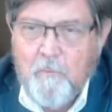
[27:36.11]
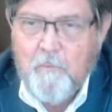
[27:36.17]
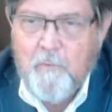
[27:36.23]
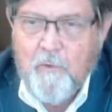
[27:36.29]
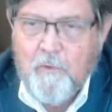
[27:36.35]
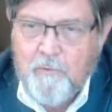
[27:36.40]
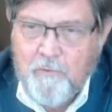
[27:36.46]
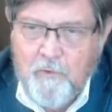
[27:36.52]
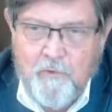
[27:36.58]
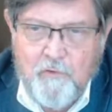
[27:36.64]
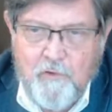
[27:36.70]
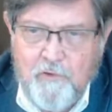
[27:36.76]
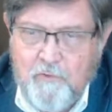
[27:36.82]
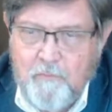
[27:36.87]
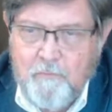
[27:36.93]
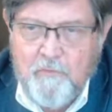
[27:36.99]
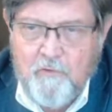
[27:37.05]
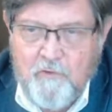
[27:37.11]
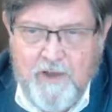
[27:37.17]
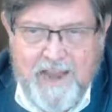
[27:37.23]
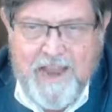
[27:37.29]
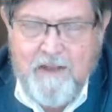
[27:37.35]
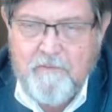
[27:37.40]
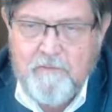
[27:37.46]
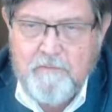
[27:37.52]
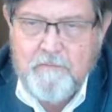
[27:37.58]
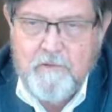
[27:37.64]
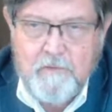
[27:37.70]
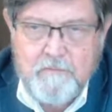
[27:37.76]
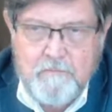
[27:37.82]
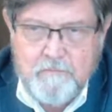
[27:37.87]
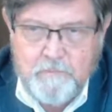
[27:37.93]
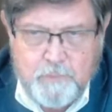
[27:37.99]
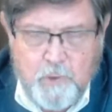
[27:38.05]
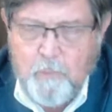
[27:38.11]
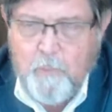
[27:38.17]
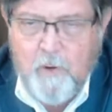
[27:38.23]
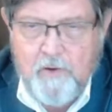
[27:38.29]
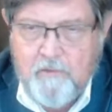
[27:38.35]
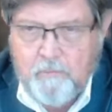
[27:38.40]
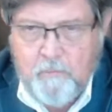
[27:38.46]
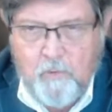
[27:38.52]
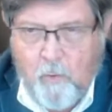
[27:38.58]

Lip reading: There's usually staff pretty much